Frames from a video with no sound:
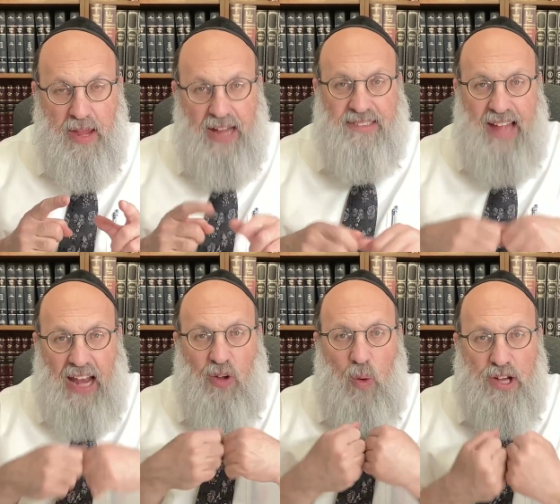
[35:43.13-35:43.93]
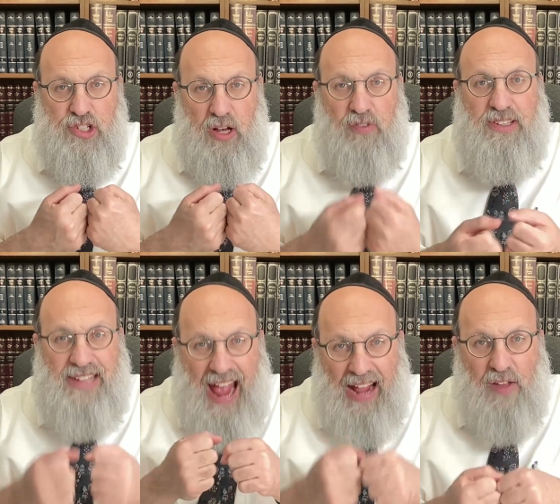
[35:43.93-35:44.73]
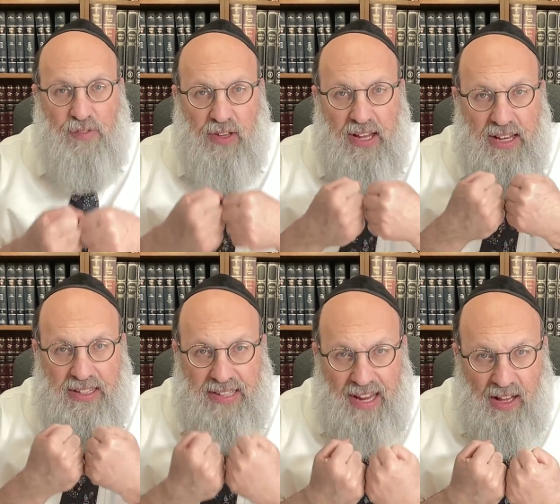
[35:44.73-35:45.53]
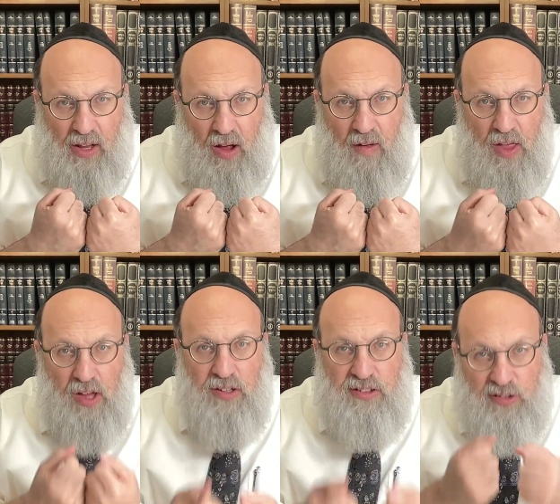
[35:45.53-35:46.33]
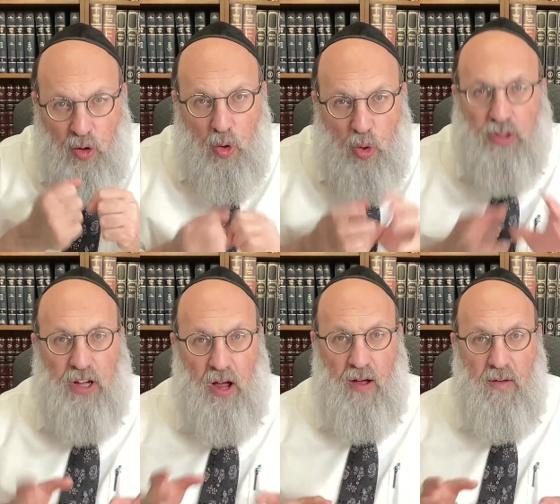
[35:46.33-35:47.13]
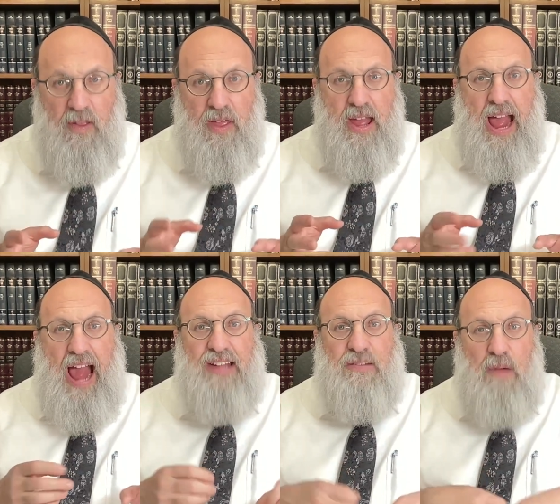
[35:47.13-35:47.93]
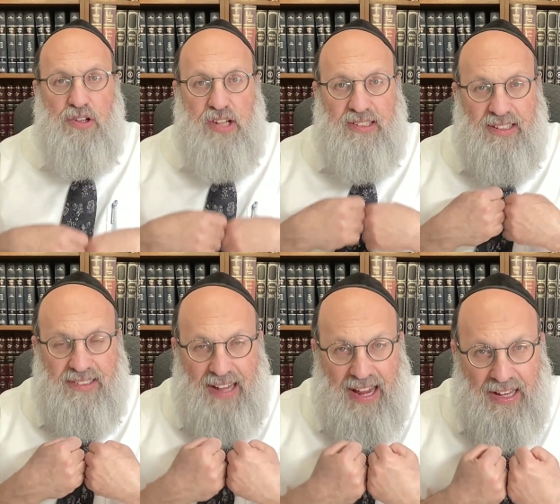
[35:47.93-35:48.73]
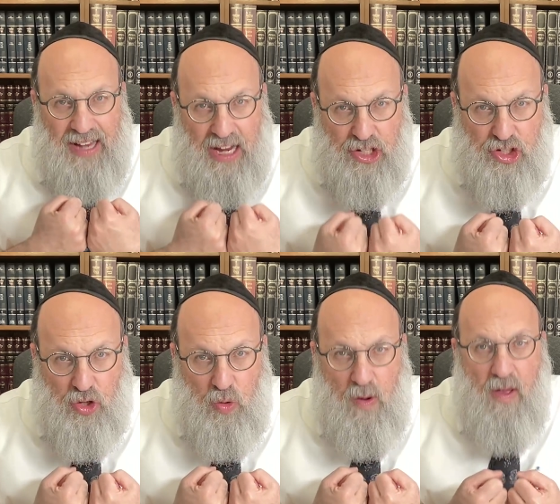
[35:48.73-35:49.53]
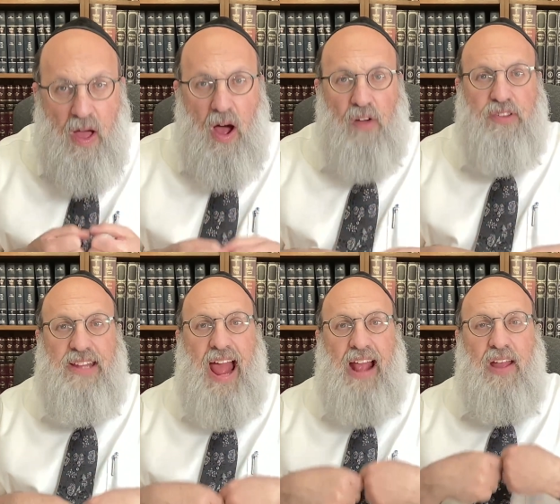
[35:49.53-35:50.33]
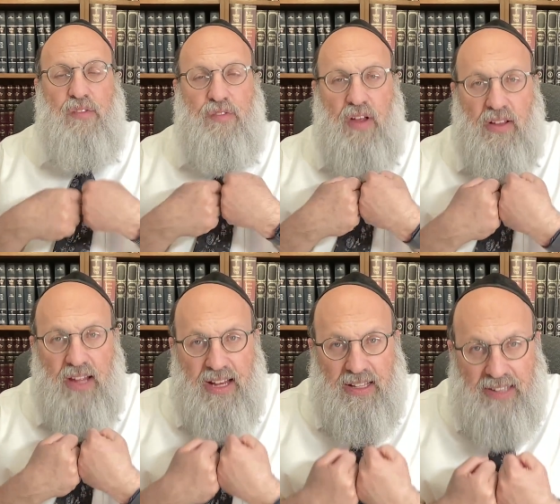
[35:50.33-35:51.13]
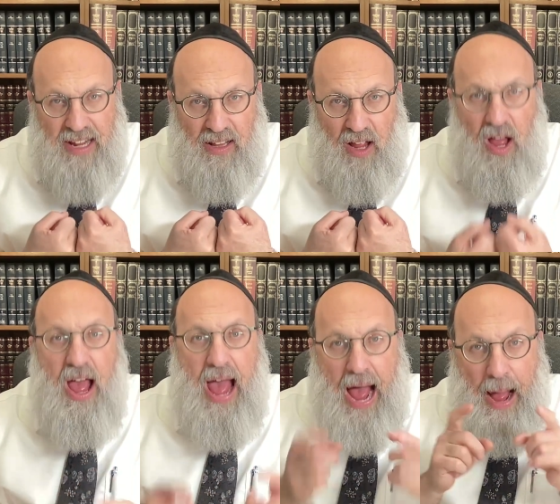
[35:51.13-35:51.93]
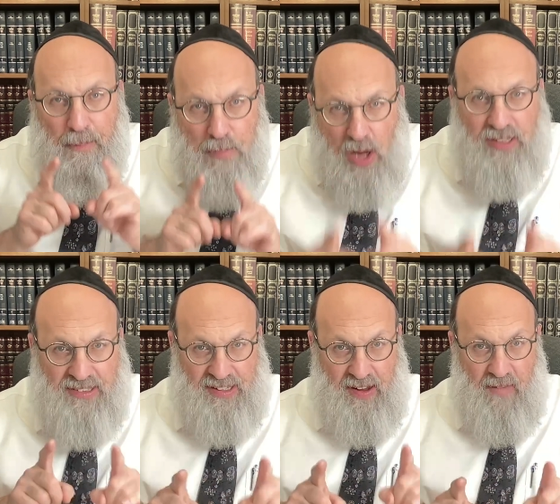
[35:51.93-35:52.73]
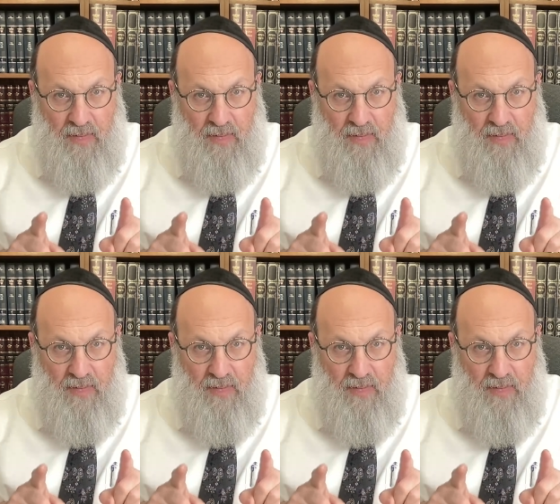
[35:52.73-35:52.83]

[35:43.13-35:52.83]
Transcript: It's not a question of tekef linetila seudah, as much as it's an issue of tekef linetila hamoitzi.